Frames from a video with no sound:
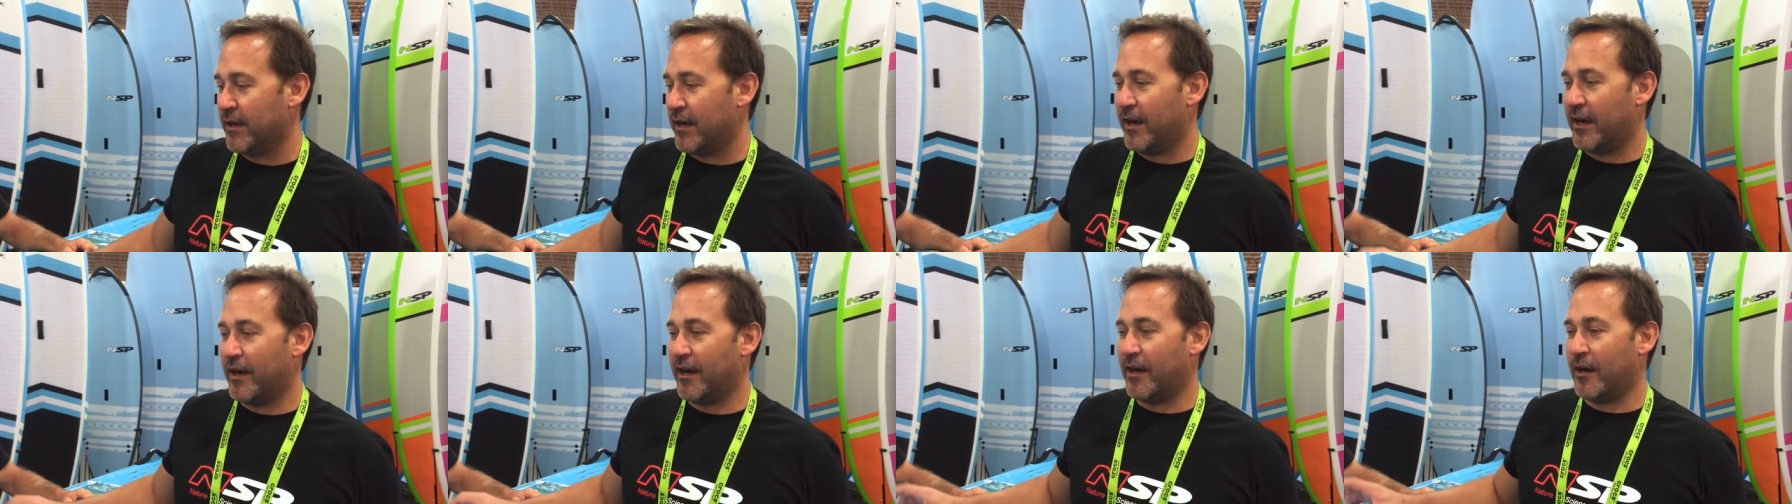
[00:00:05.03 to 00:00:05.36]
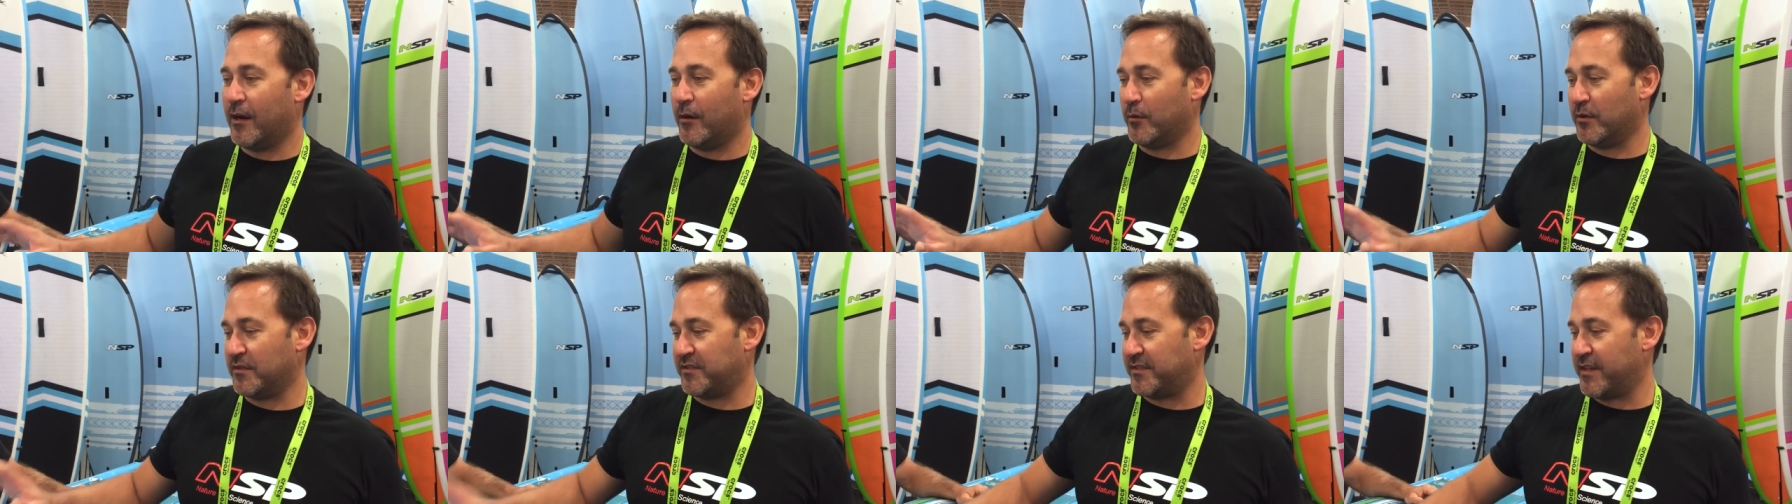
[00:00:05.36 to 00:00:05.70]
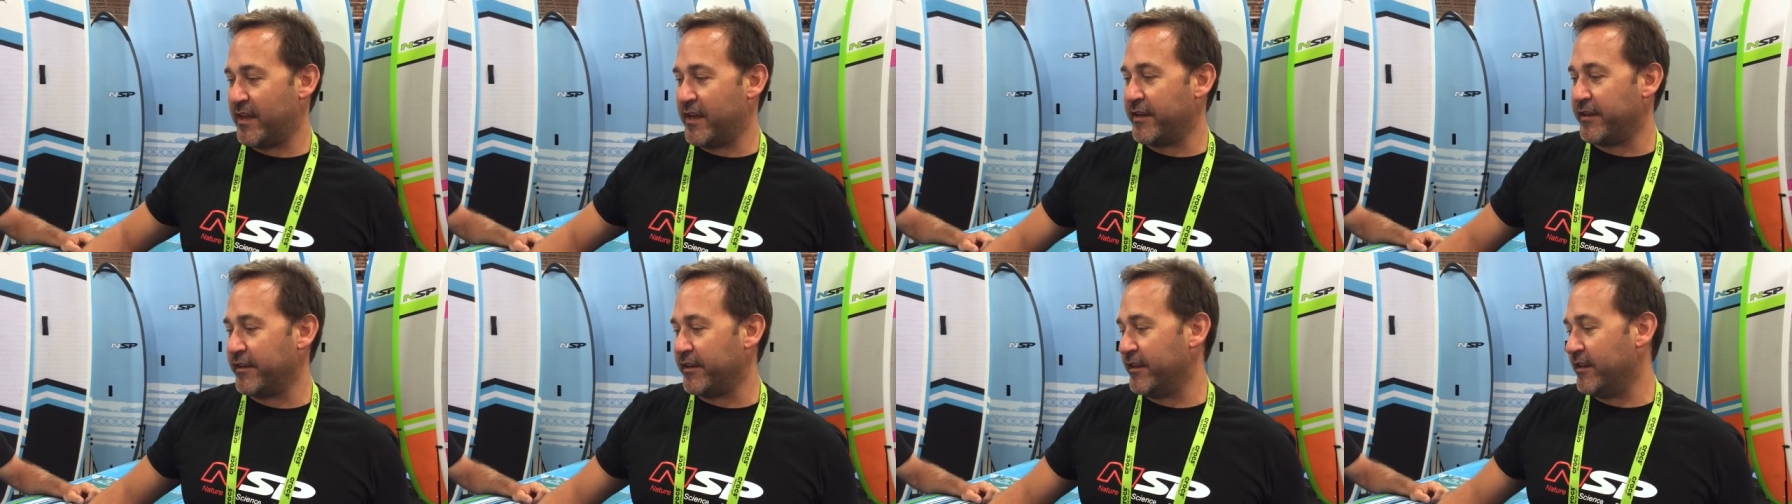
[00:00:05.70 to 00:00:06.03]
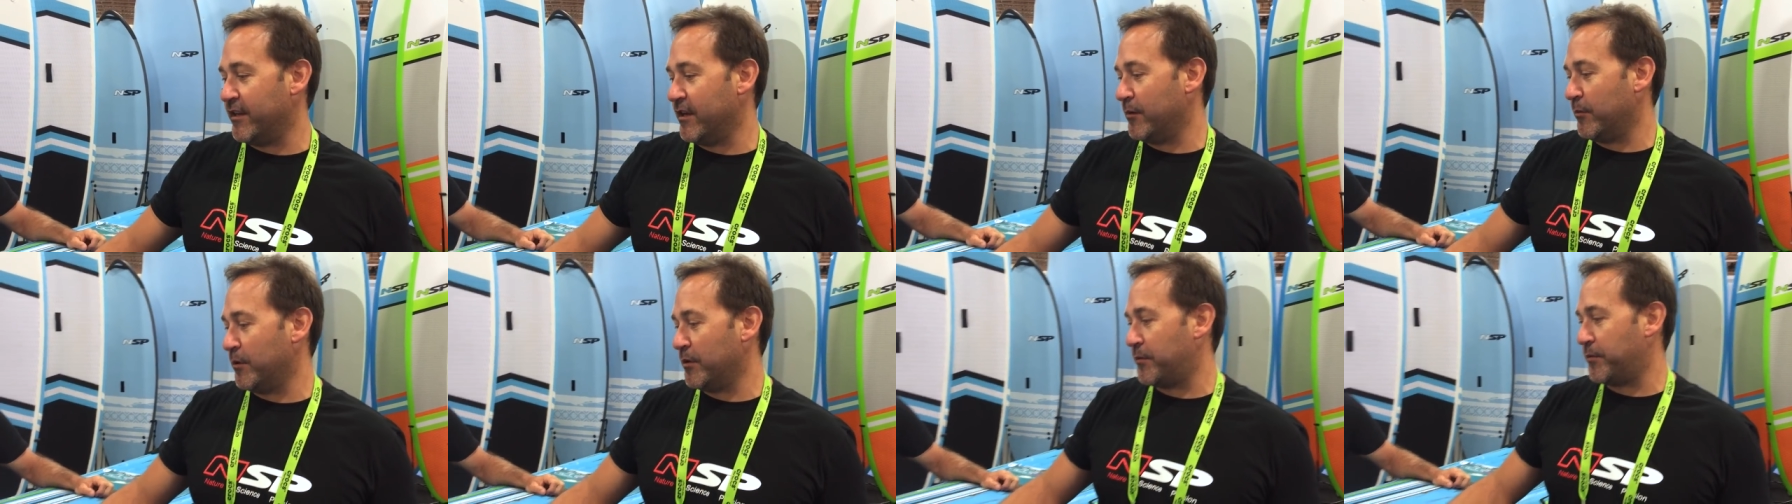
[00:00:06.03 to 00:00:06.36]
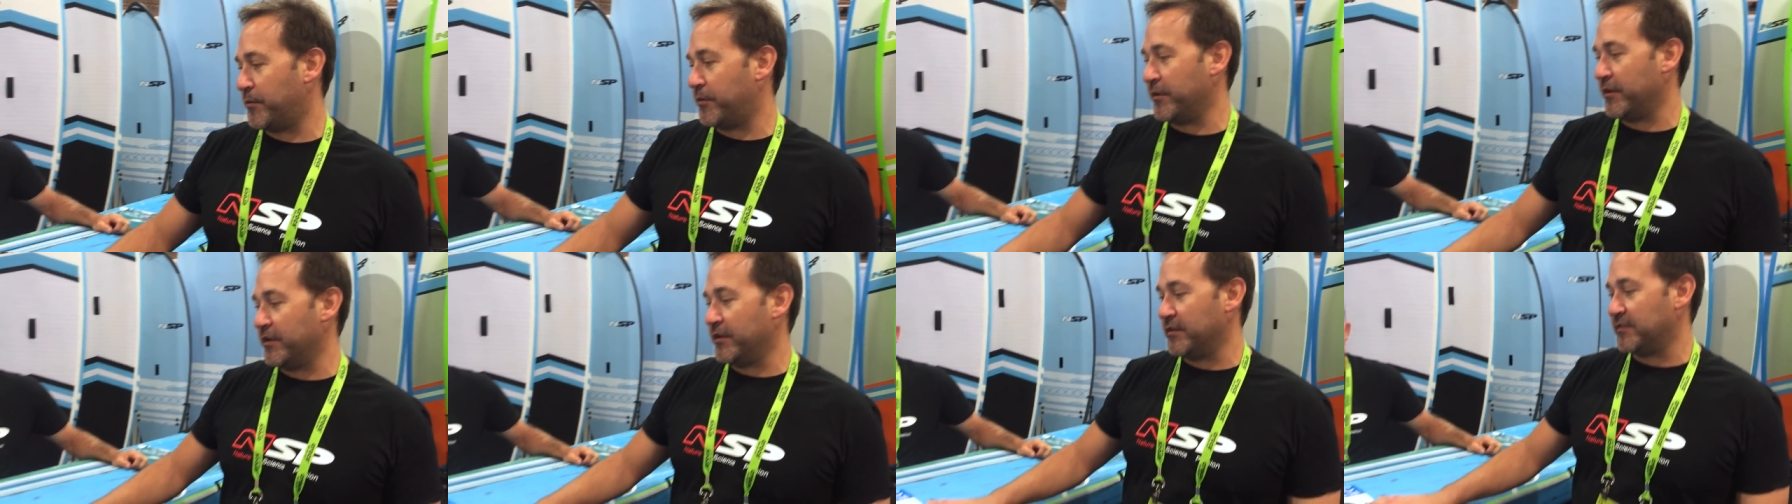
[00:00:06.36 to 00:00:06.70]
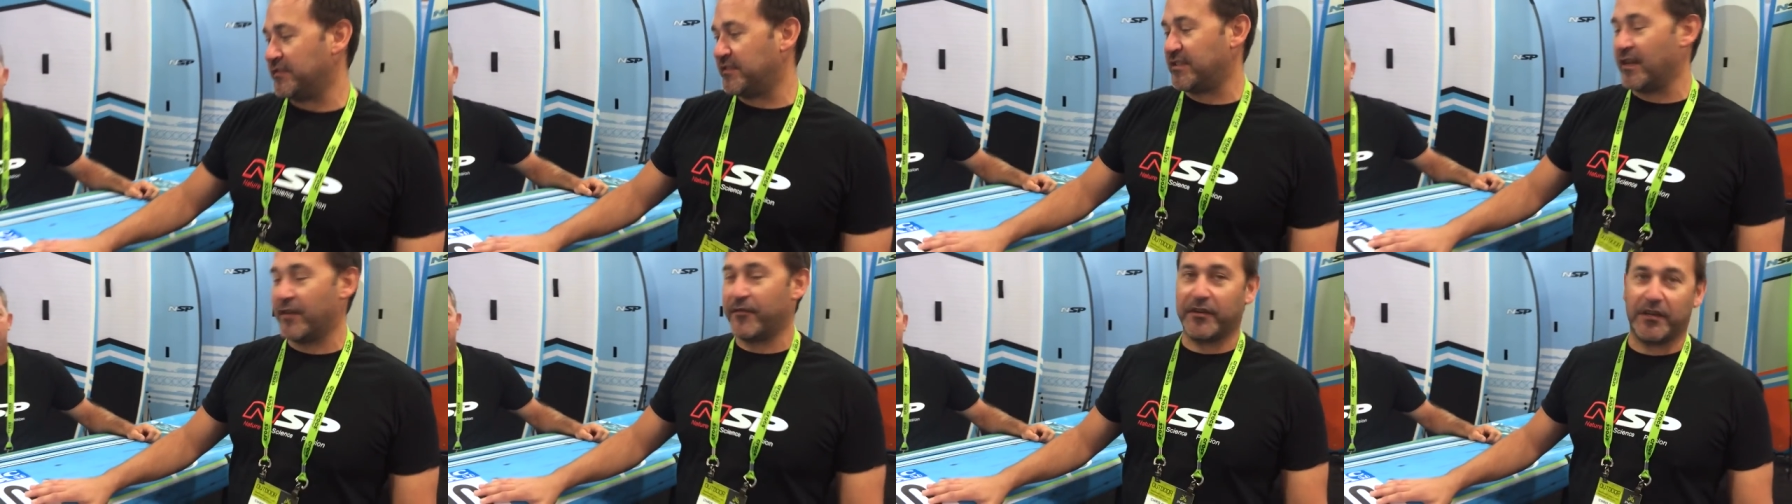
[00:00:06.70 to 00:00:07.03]
Uh, we're standing here with the
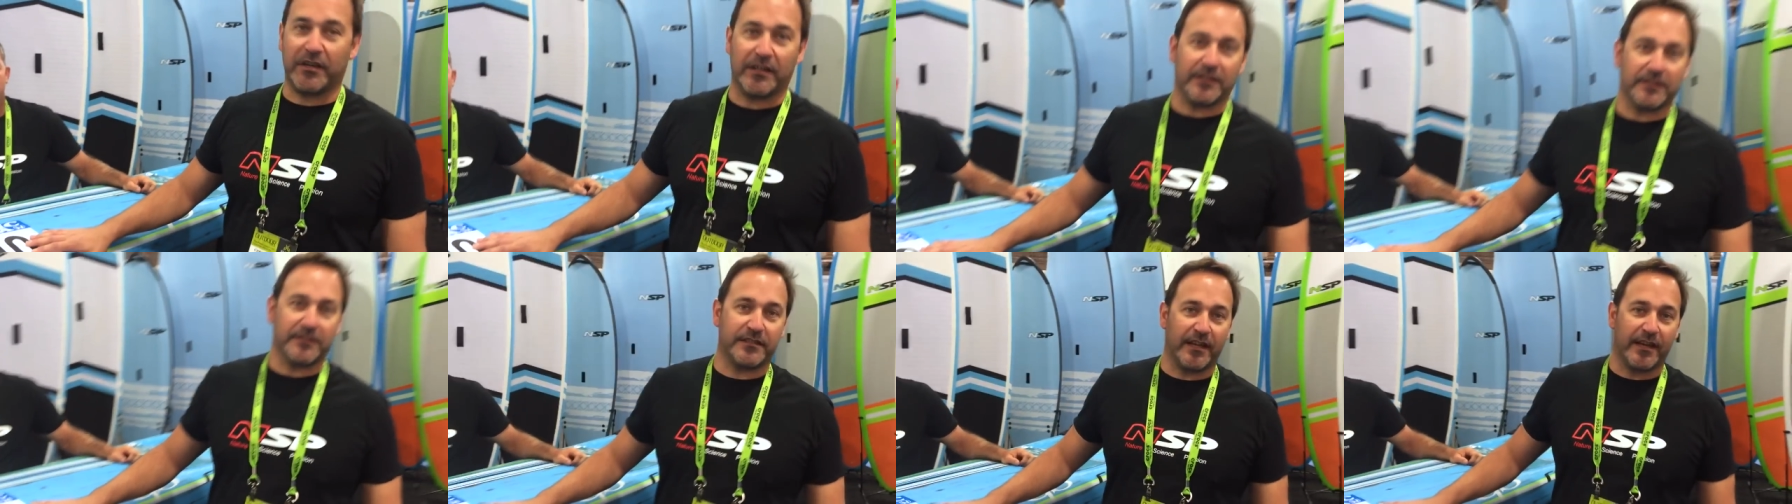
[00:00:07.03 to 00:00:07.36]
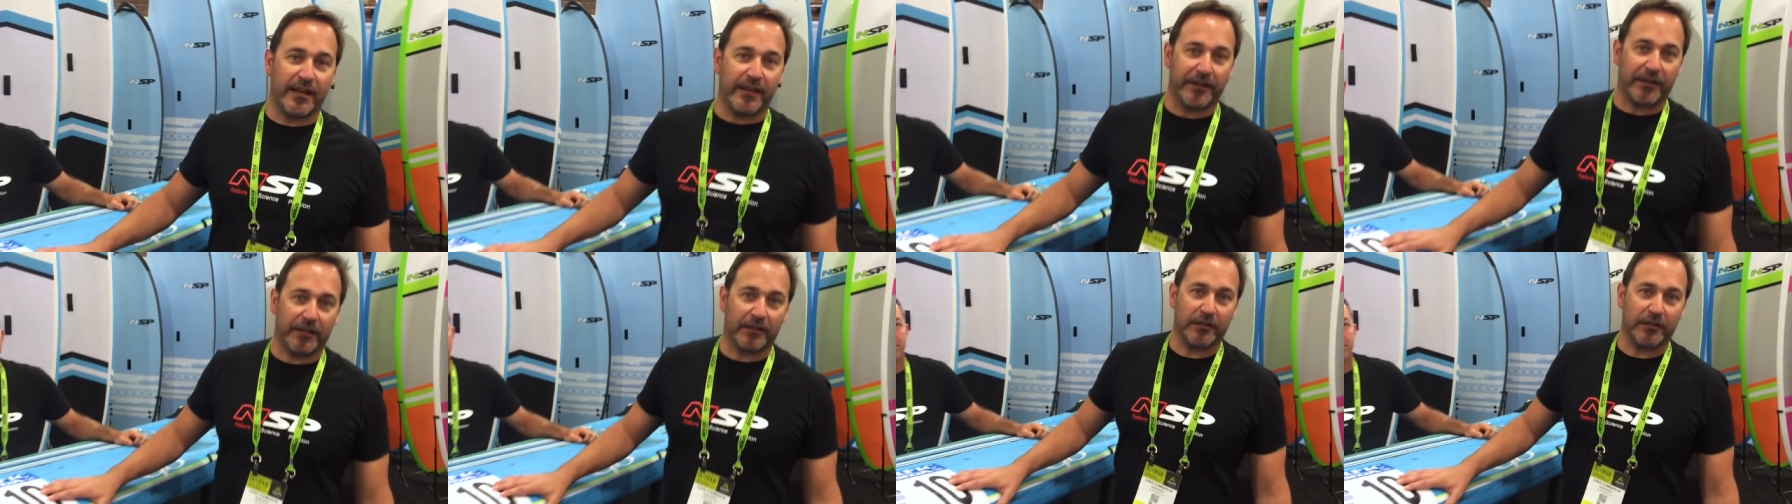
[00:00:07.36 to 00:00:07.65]
1710